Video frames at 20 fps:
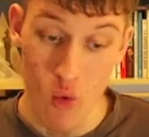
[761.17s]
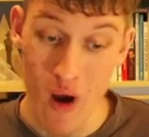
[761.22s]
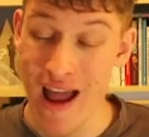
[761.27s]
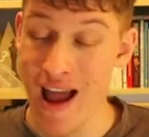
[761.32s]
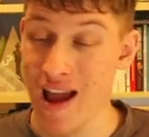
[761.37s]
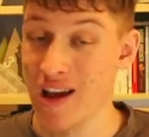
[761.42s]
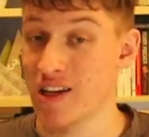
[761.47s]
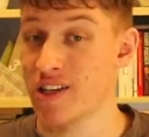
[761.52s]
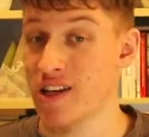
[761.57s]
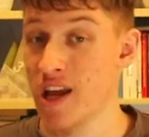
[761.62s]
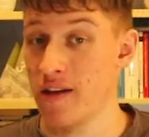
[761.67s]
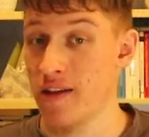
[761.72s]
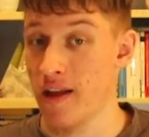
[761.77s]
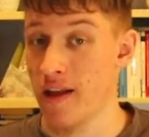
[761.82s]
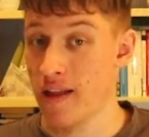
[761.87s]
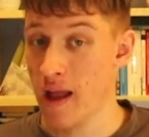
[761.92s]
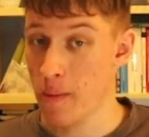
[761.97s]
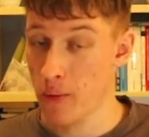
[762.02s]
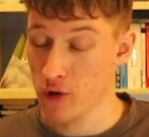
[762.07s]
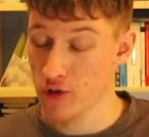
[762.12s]
why I say
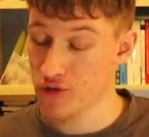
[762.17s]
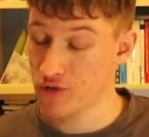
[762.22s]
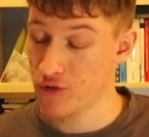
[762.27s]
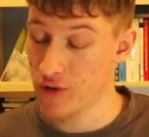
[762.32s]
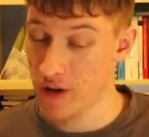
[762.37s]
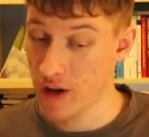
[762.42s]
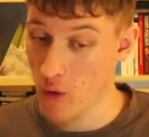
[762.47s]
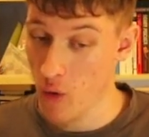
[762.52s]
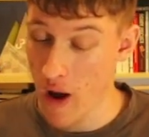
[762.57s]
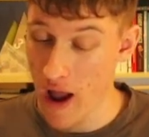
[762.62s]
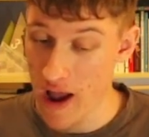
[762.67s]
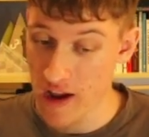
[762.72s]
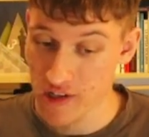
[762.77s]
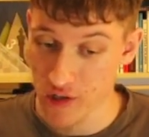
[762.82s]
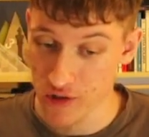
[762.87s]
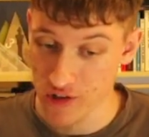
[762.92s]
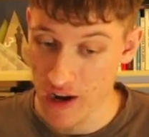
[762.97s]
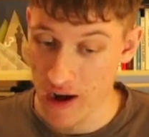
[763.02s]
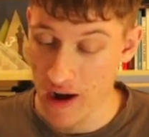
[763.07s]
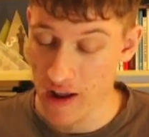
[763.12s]
that I pose tricky
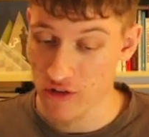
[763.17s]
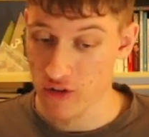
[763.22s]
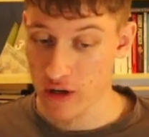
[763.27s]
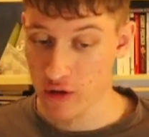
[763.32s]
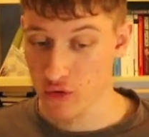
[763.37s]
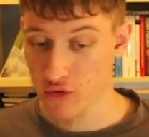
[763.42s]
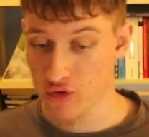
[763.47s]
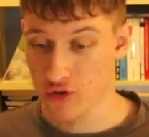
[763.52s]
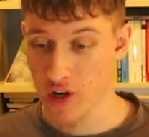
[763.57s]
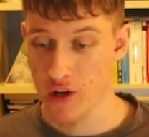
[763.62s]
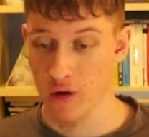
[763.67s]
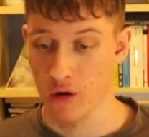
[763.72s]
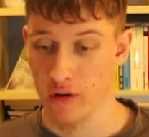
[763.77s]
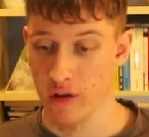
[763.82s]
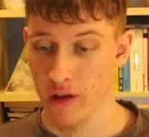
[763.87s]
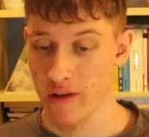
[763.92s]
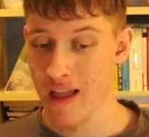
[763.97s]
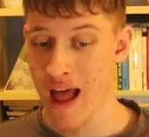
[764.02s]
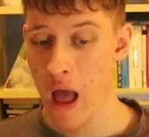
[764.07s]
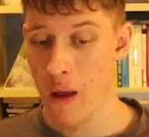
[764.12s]
questions and I try to trick you all
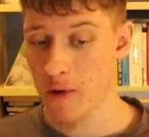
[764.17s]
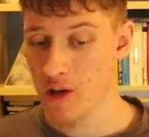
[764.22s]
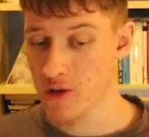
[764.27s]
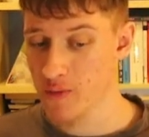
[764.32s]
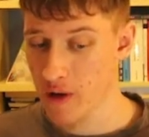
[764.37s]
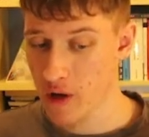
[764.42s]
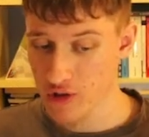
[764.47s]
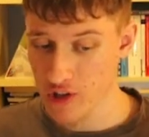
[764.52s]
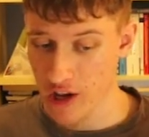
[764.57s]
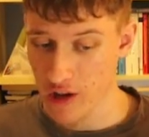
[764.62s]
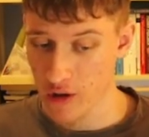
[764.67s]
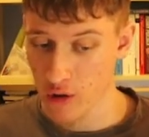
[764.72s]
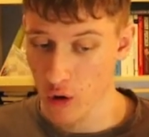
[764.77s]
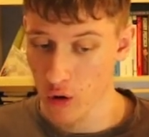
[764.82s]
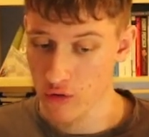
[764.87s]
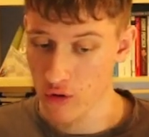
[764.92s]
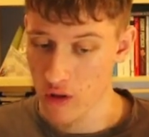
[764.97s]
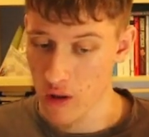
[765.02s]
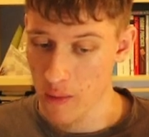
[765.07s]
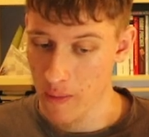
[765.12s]
the time is because I
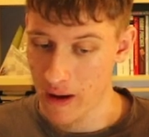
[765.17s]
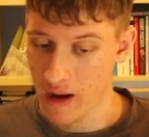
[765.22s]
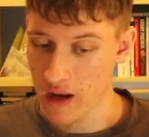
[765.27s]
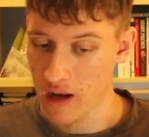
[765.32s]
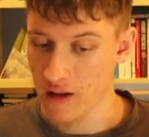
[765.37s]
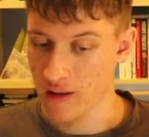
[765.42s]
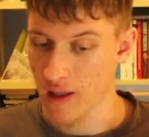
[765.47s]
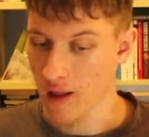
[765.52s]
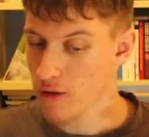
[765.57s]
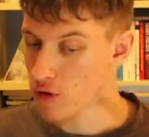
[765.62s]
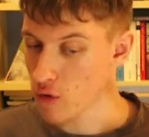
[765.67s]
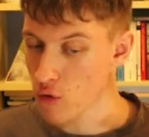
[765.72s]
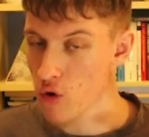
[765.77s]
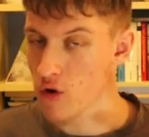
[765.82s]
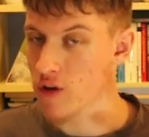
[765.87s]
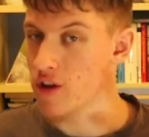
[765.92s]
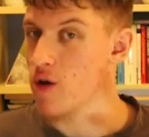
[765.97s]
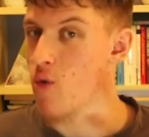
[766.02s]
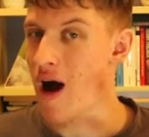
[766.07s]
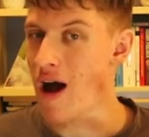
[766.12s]
told you in the beginning that
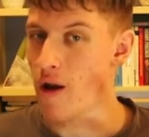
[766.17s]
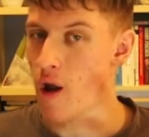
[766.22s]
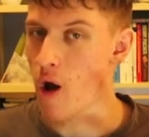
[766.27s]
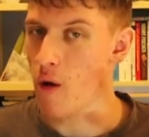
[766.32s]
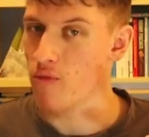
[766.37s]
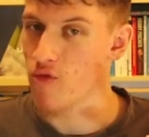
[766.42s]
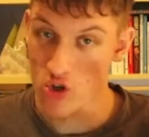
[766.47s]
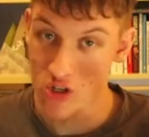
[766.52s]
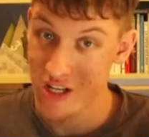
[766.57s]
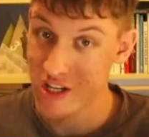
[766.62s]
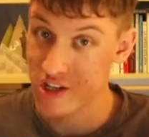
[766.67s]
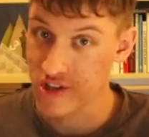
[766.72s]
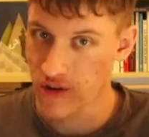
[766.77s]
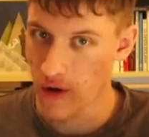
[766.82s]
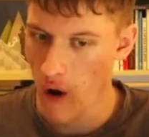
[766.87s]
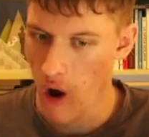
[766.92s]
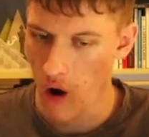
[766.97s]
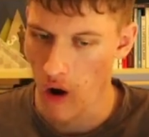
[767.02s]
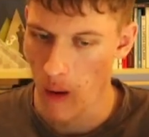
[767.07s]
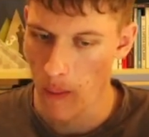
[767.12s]
rook d1 obviously is
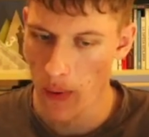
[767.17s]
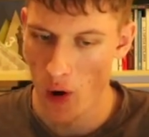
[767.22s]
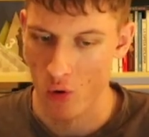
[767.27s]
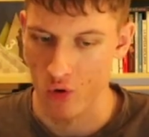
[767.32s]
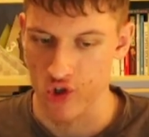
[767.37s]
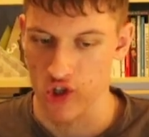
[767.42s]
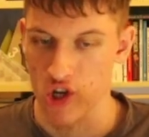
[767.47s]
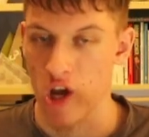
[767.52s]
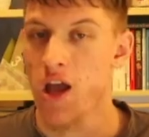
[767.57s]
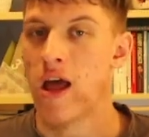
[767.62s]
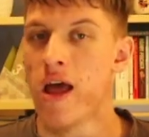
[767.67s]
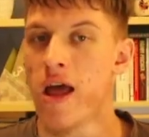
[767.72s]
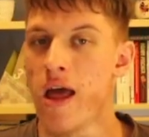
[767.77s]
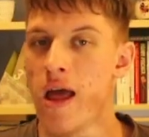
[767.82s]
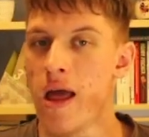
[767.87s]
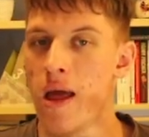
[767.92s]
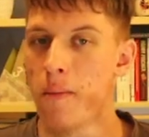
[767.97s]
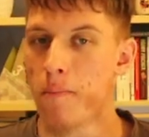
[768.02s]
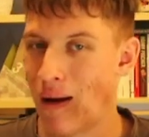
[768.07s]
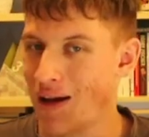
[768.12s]
the wrong approach,
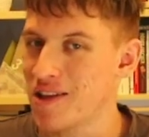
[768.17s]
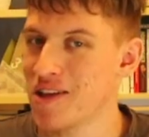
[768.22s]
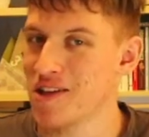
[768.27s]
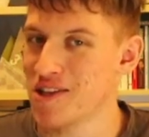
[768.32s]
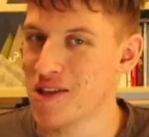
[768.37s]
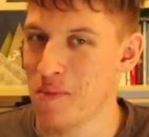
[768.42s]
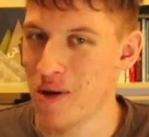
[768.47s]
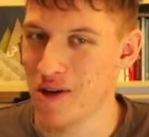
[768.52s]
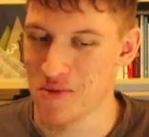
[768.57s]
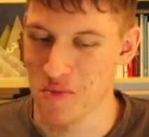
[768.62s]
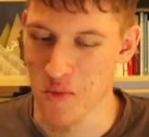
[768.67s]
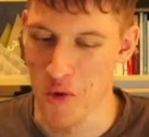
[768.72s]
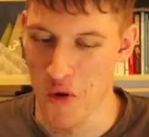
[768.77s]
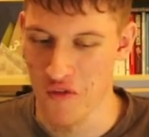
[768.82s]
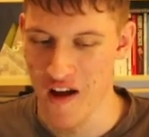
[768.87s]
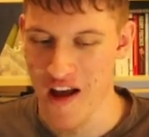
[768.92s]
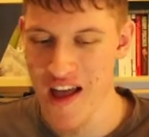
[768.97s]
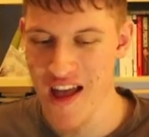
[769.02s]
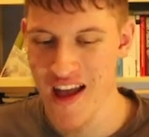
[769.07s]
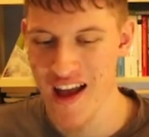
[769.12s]
but it's the best move.